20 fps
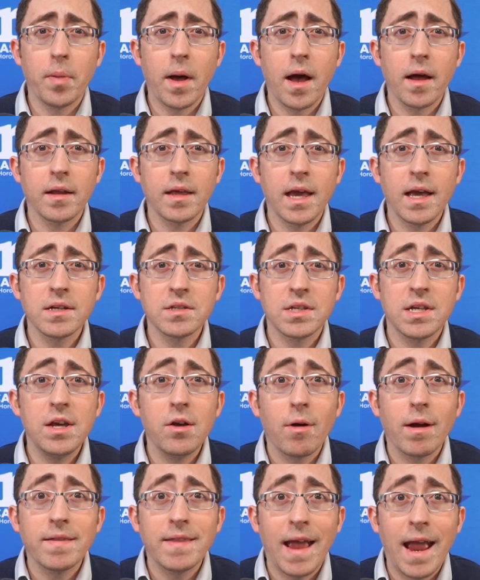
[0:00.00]
podcast
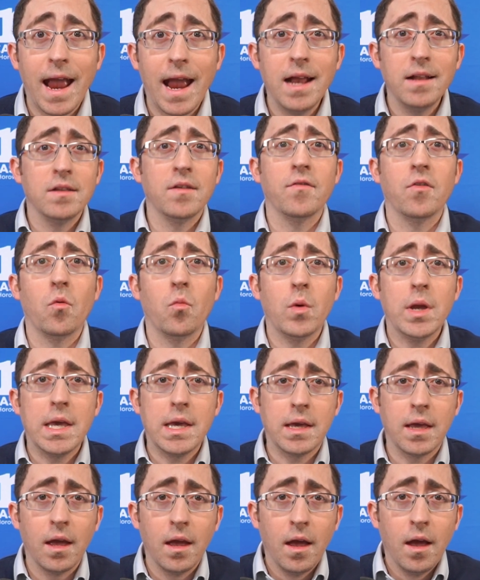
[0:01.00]
here at the end of the
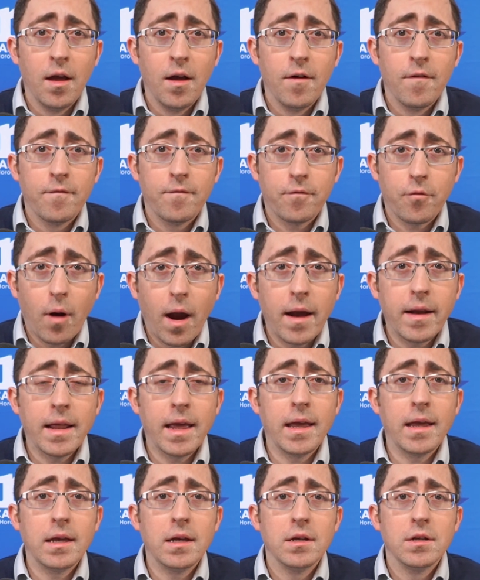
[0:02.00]
week,
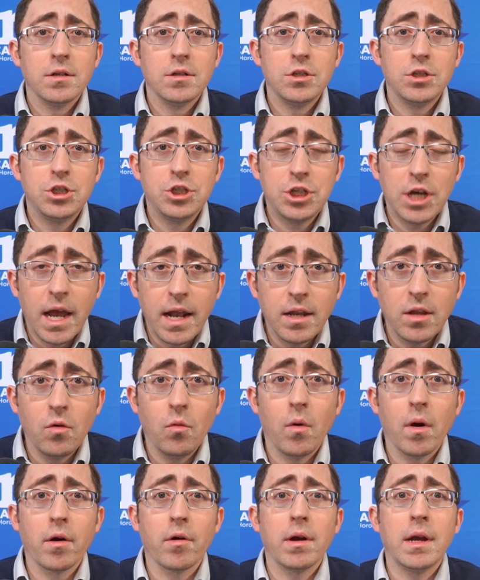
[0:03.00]
Friday,
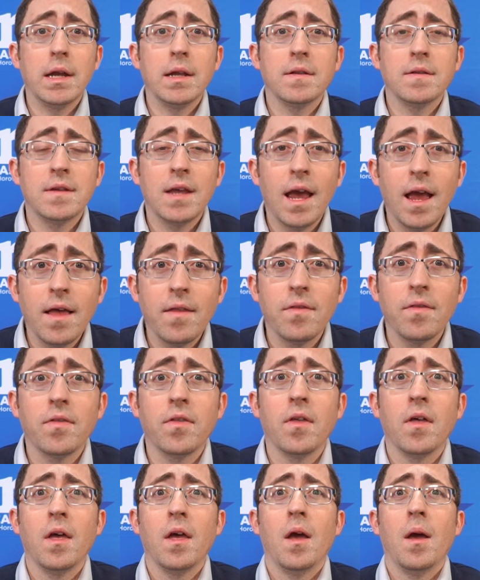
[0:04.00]
January
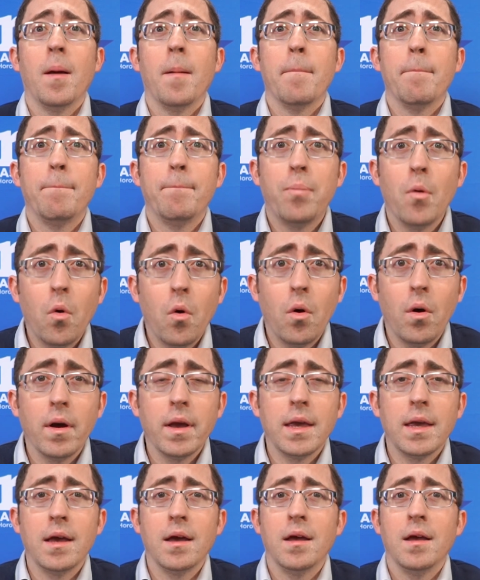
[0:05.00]
10th.
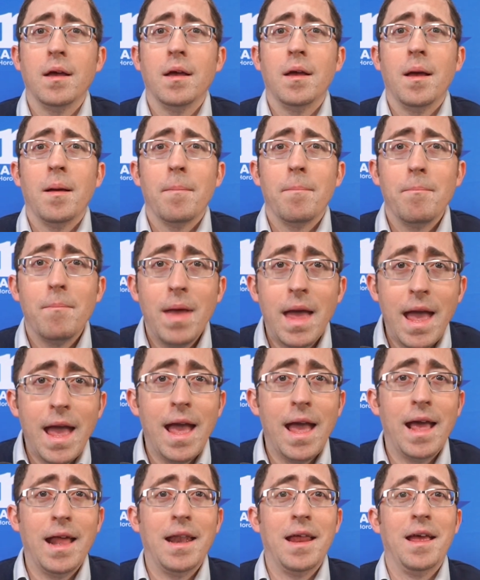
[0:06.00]
Boy,
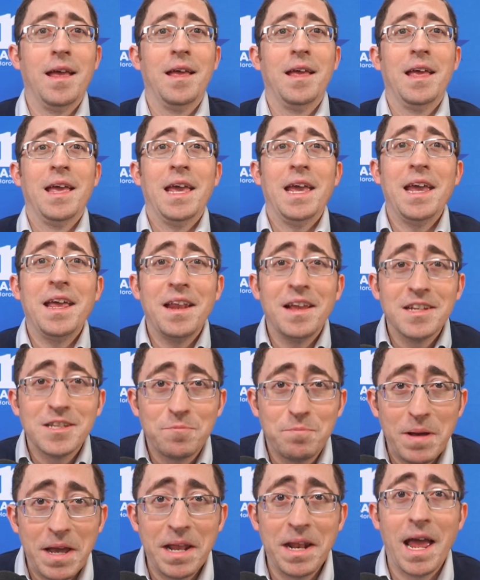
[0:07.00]
man, it
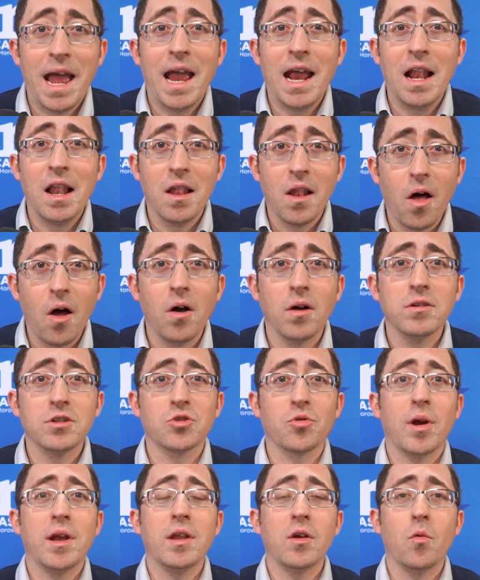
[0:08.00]
has been a long,
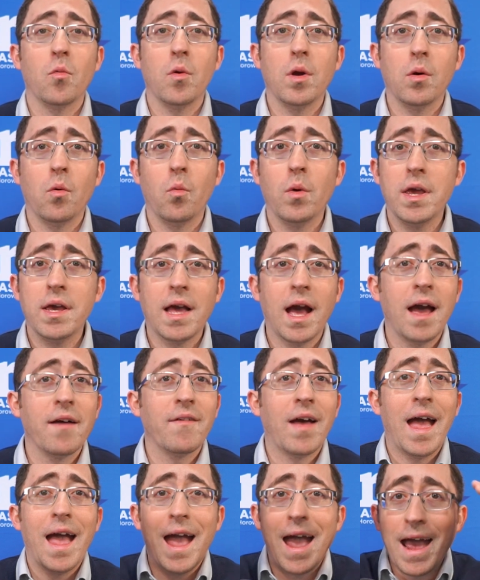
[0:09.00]
draining week. I
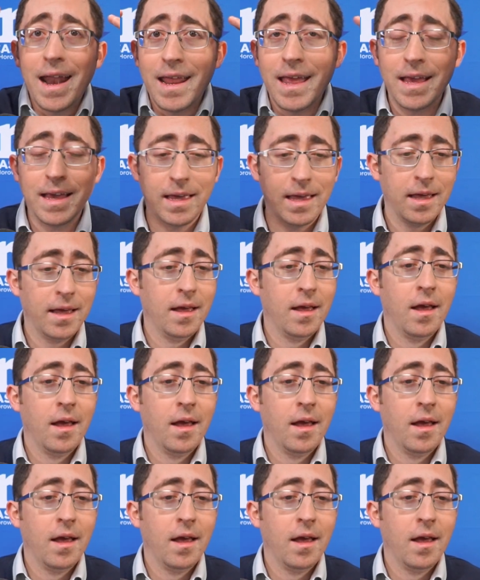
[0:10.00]
have a headache.